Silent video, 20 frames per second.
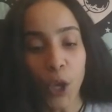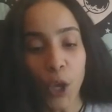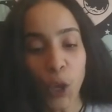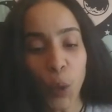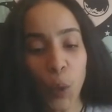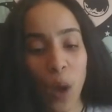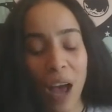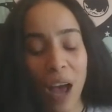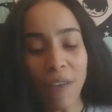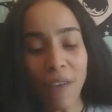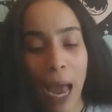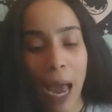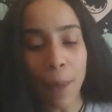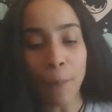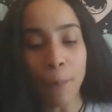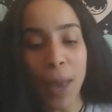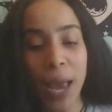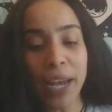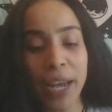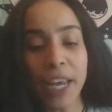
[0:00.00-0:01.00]
You have
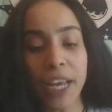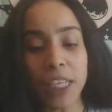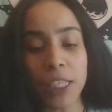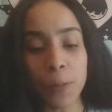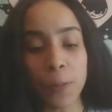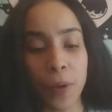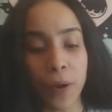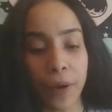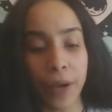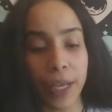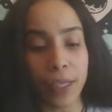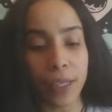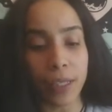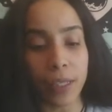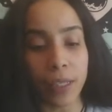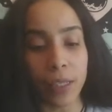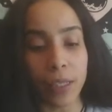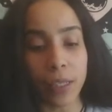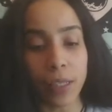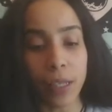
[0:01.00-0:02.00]
had many
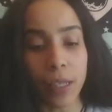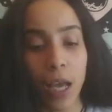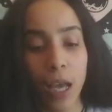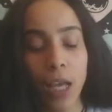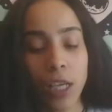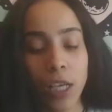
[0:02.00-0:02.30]
experiences.